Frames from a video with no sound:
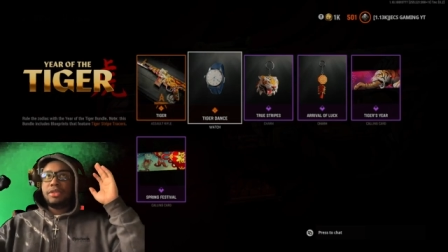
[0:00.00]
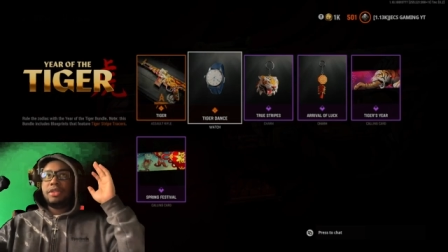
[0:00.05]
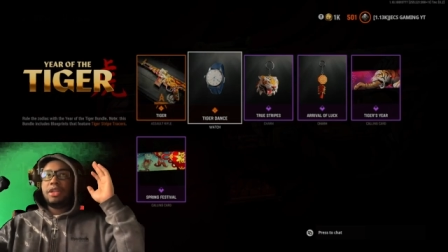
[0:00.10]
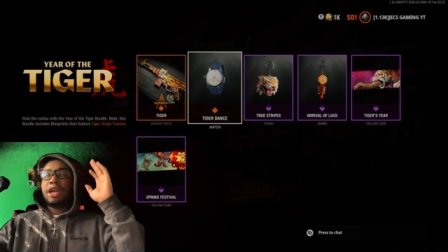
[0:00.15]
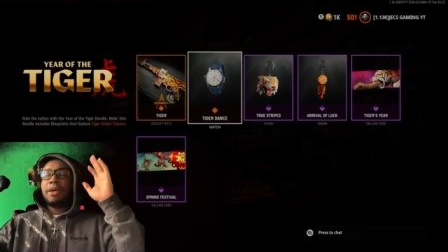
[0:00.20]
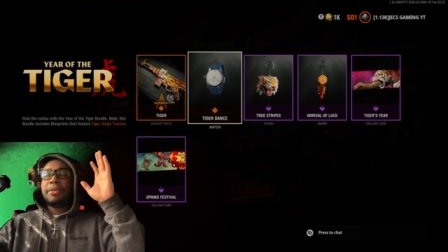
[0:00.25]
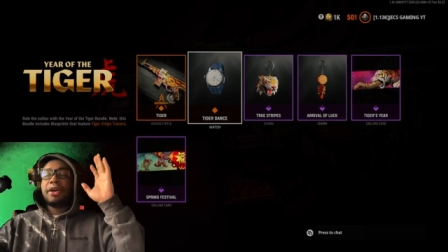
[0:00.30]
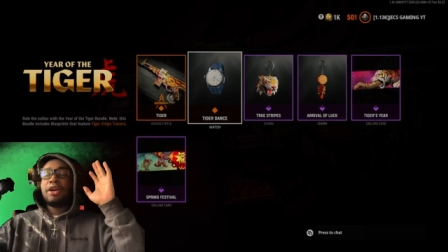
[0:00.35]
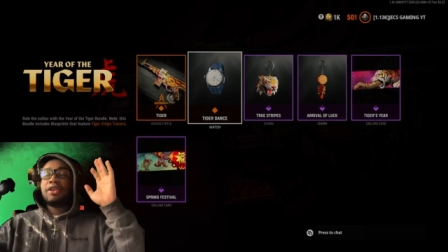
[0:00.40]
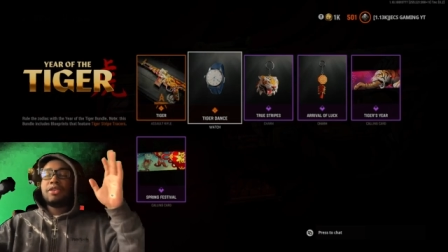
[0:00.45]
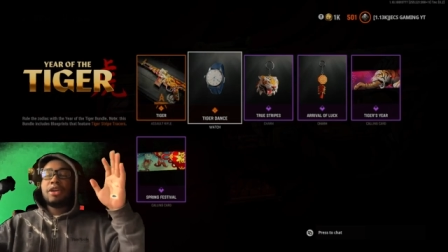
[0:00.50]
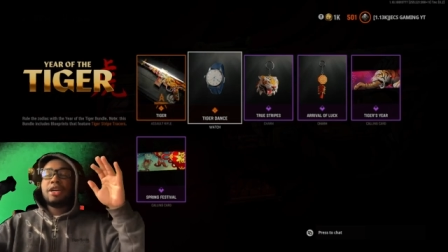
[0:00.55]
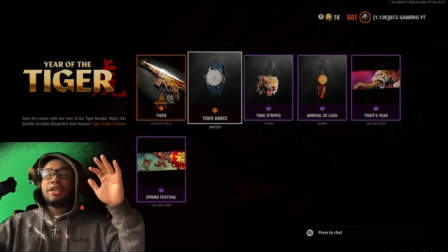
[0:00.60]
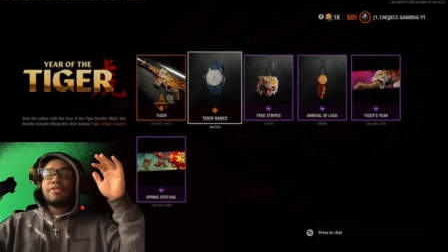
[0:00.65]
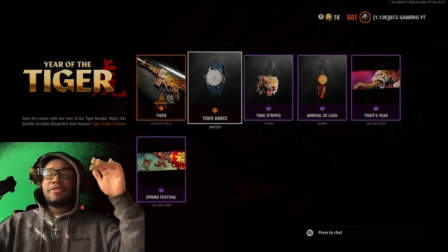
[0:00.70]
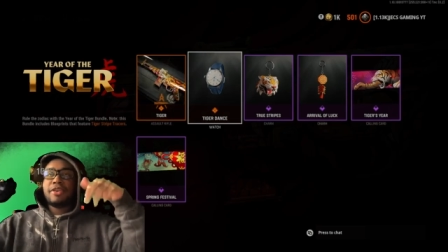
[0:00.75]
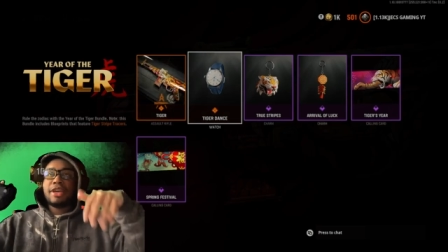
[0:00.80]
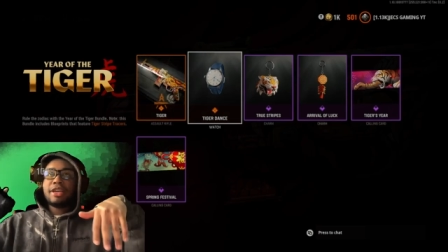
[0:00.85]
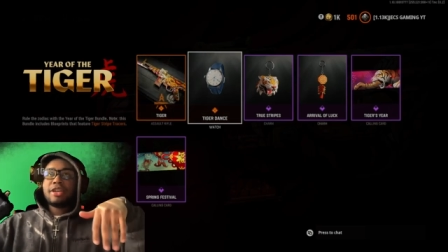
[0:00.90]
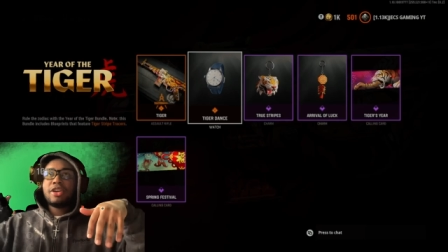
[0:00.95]
I mean on,
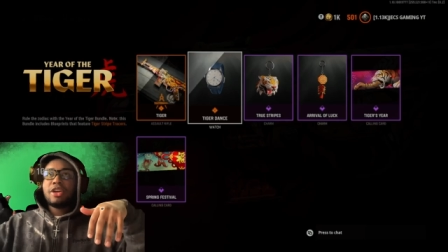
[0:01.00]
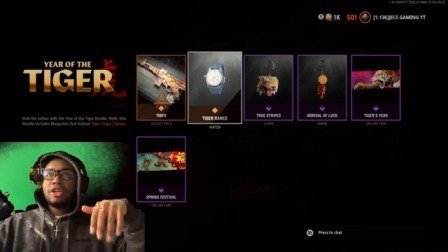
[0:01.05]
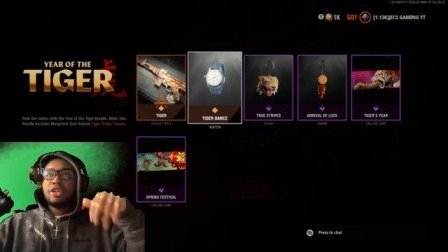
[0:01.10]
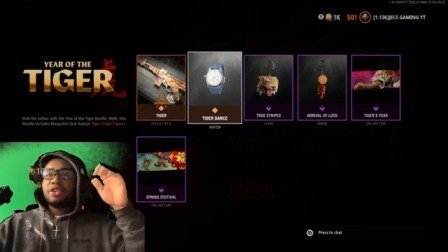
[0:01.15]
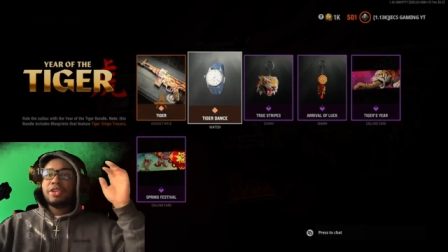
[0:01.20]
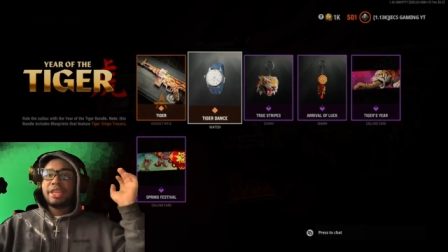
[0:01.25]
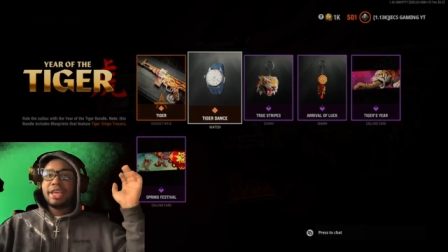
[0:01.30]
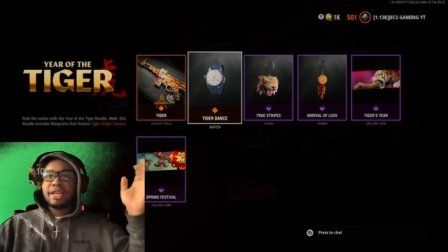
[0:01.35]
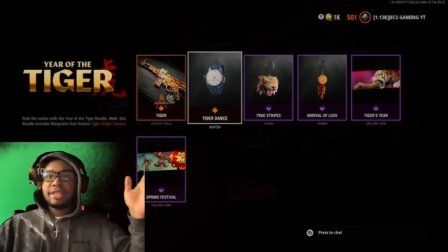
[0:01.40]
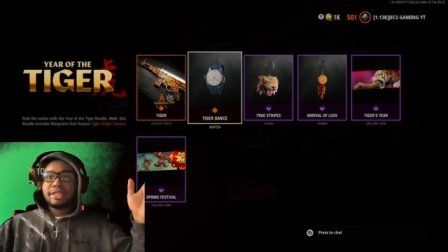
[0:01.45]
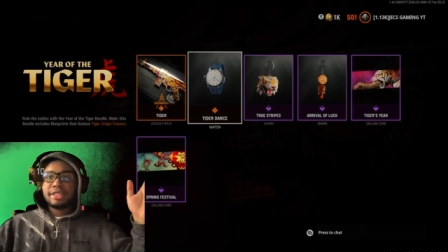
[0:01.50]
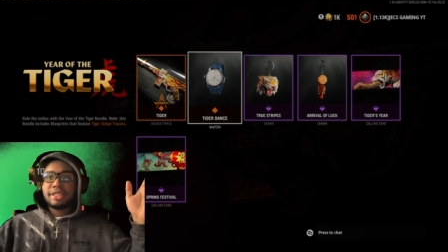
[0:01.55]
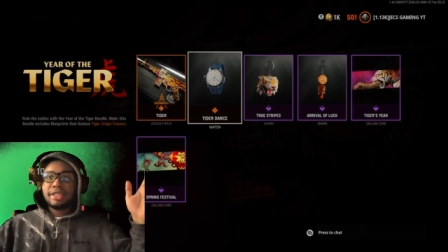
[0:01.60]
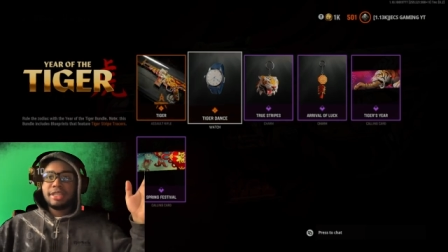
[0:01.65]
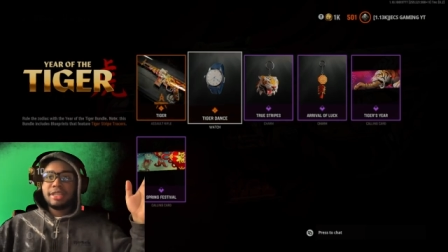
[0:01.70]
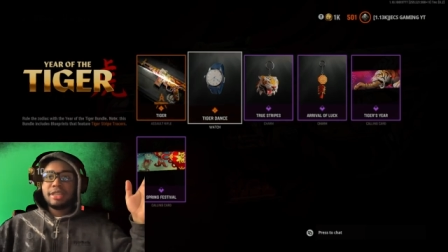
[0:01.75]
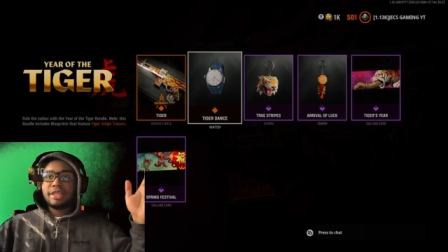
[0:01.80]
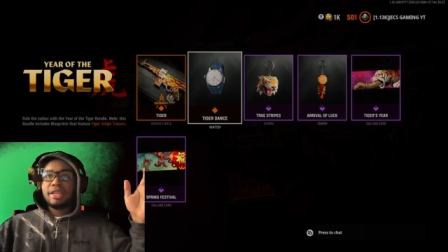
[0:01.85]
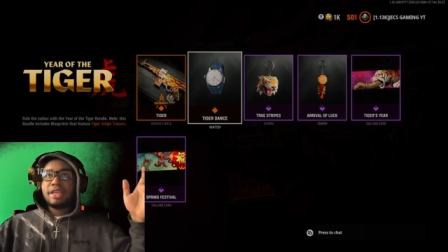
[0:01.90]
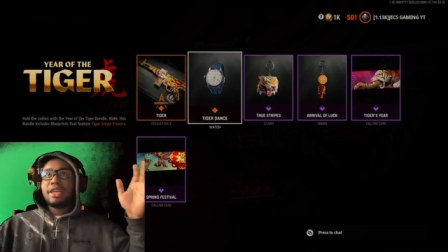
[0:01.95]
on Vanguard, you can't see
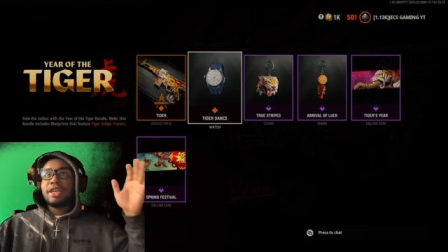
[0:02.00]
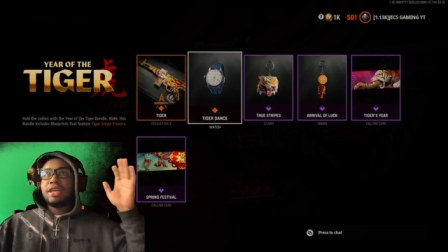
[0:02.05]
it.